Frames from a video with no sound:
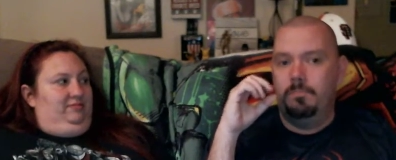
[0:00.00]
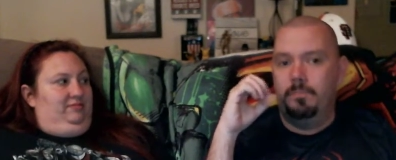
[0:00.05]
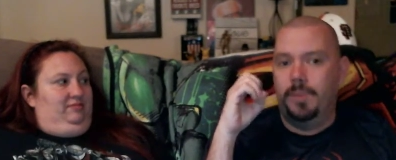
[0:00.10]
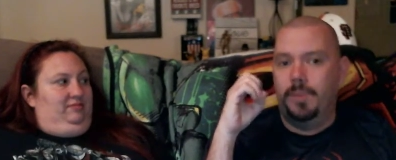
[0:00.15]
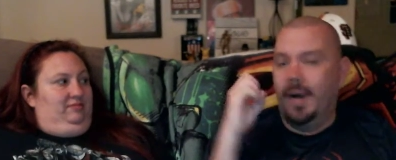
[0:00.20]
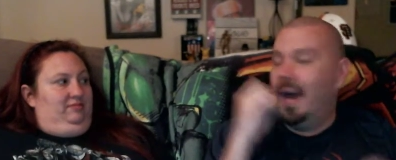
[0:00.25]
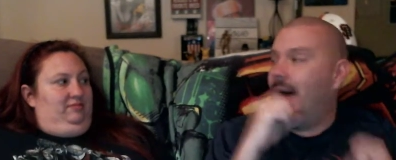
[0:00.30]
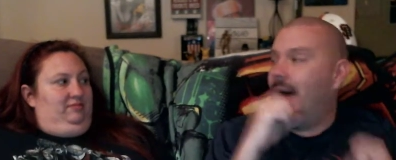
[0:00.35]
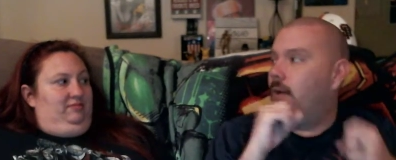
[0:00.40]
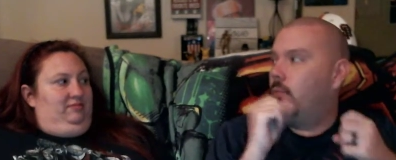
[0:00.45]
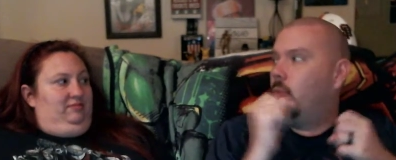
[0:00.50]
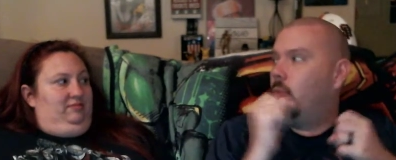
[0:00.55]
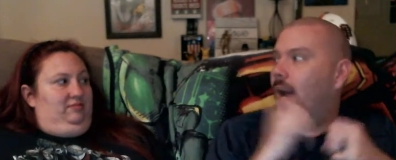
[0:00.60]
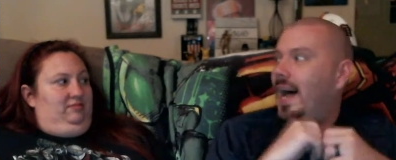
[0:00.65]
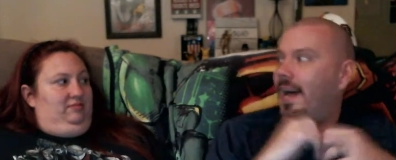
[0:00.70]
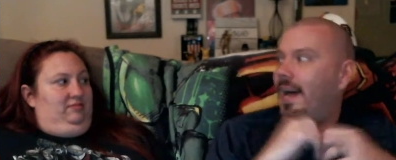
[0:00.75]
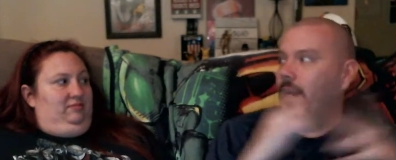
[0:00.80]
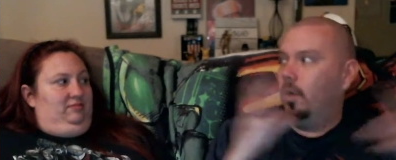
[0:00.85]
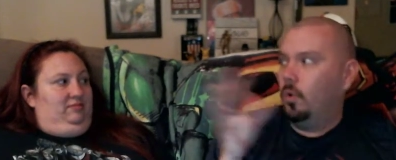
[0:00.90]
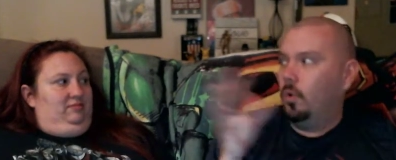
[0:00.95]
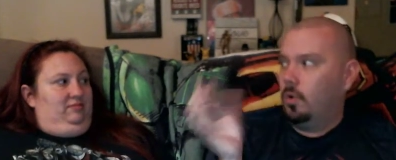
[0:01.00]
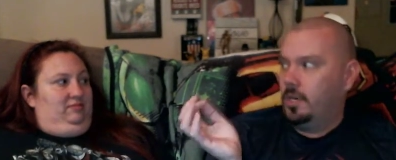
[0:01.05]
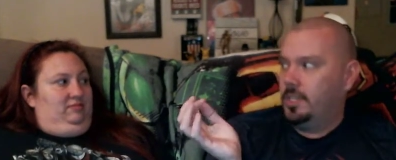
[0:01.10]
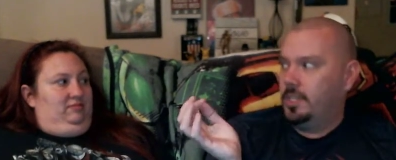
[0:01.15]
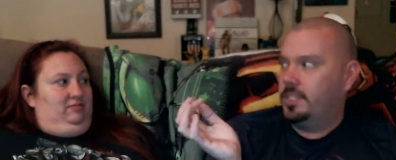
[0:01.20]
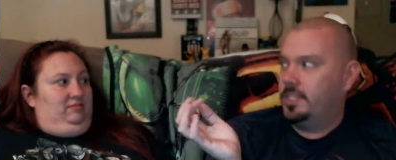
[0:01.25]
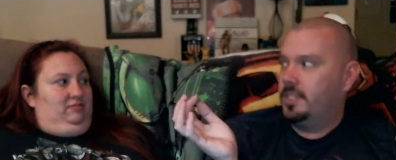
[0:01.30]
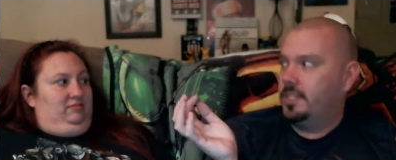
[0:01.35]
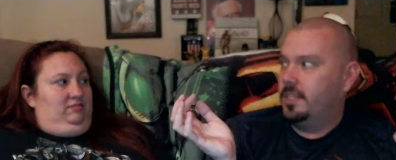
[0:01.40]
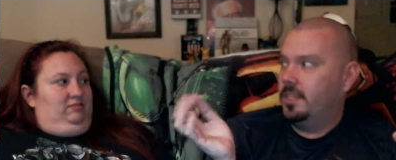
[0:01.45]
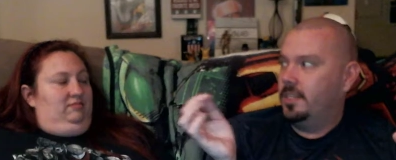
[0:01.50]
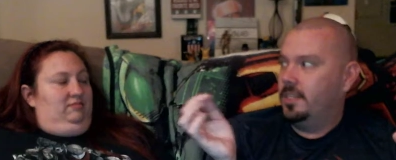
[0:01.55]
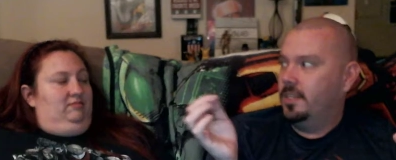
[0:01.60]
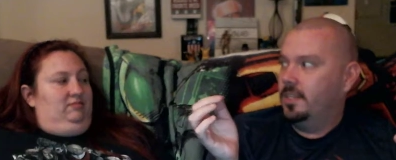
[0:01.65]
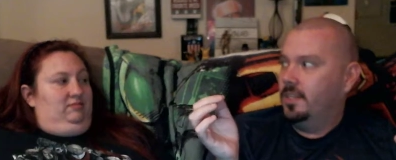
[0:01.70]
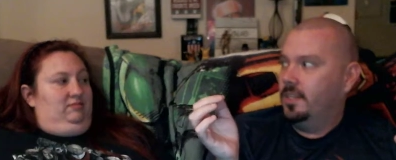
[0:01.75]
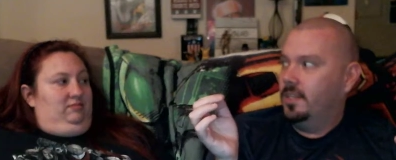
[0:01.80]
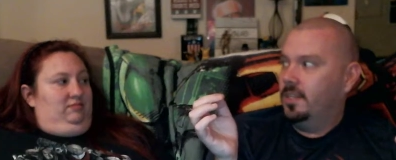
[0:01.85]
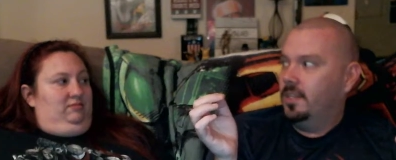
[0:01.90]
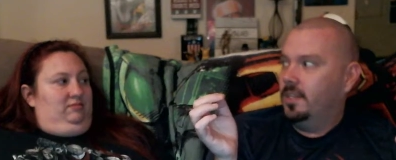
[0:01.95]
Speaker 1: bright white horse
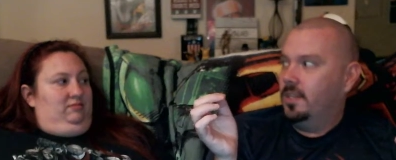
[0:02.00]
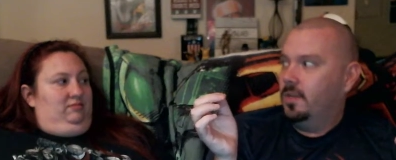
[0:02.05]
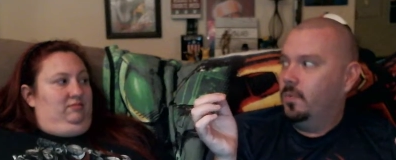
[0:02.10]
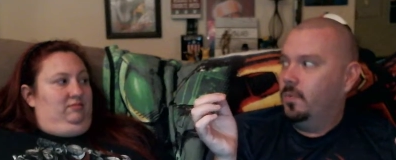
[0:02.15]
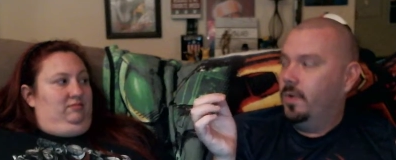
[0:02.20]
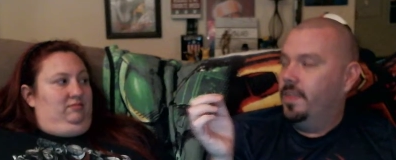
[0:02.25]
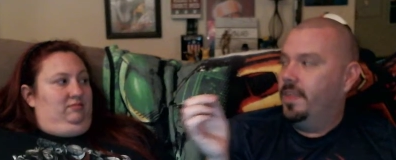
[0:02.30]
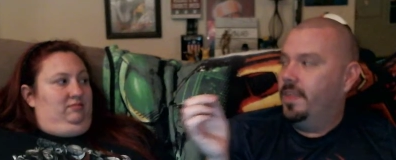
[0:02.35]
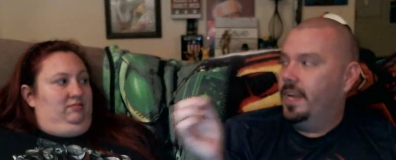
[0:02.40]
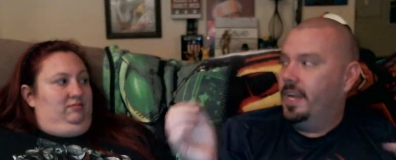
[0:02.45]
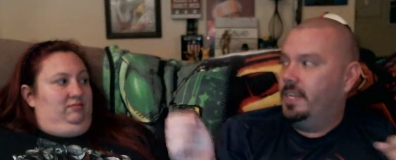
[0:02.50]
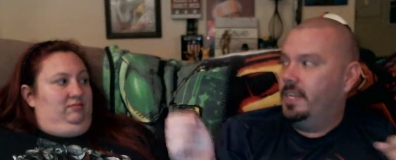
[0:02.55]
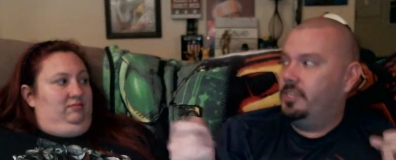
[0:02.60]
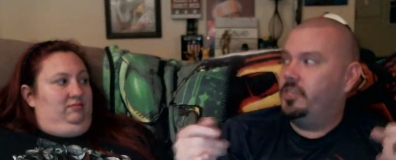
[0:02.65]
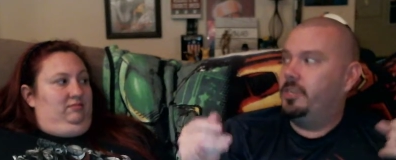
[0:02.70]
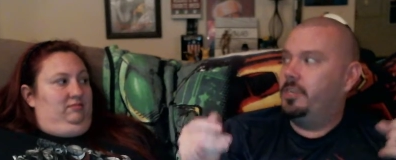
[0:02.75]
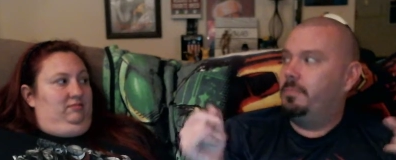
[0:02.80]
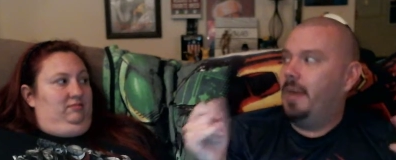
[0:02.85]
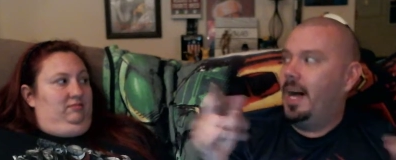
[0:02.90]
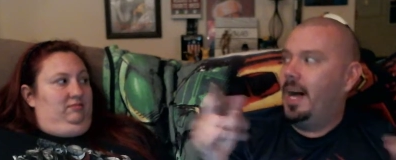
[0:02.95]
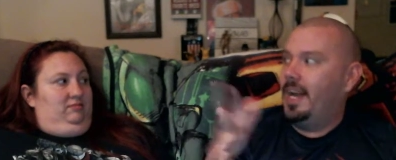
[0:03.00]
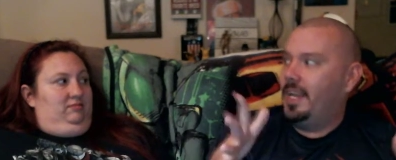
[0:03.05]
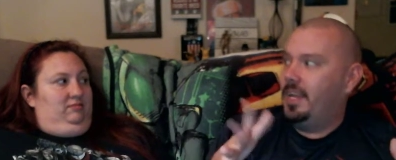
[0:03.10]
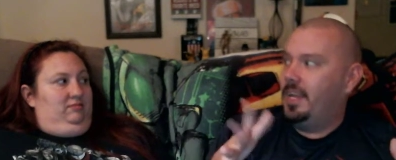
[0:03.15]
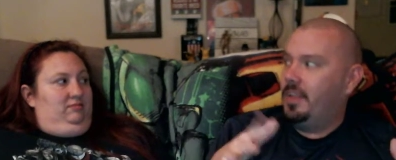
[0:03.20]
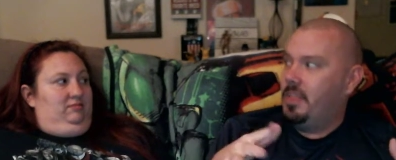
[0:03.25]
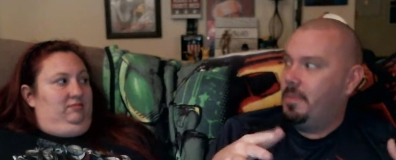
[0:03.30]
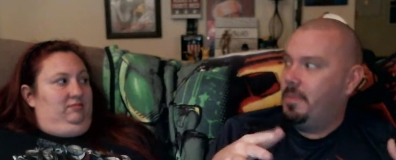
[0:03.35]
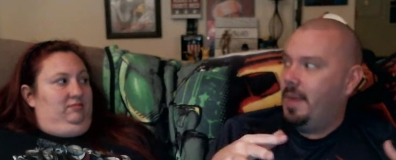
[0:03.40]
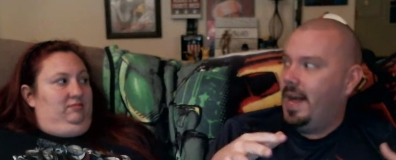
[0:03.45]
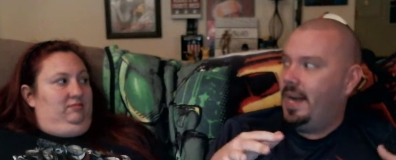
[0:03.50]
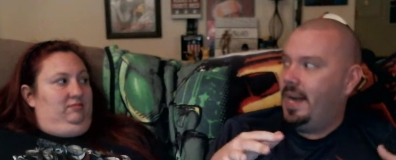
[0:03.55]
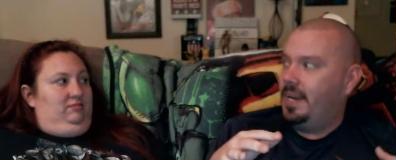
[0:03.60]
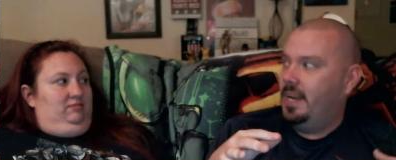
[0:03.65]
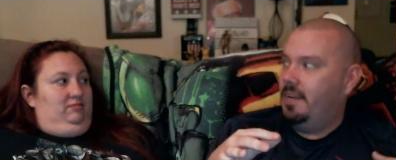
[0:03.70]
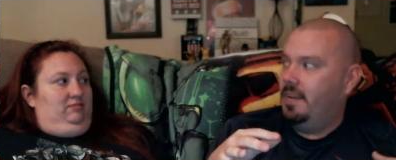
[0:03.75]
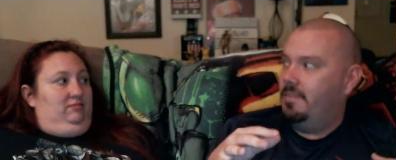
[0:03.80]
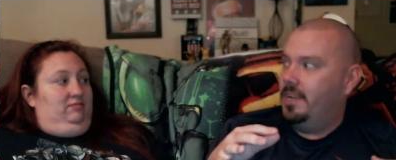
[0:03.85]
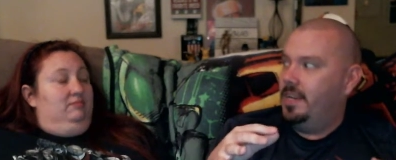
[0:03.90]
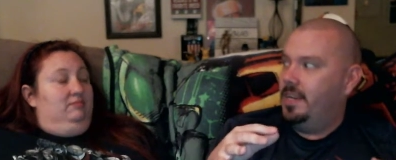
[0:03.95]
mm-hmm with an injured body on the back
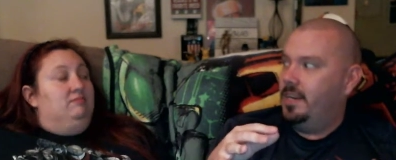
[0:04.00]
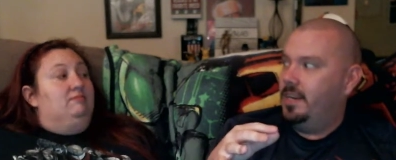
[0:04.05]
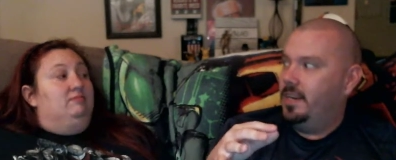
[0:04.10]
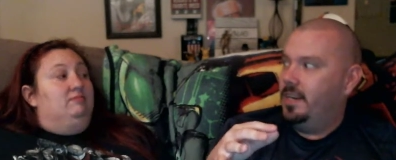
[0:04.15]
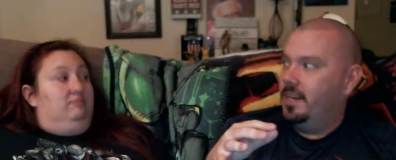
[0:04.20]
of it,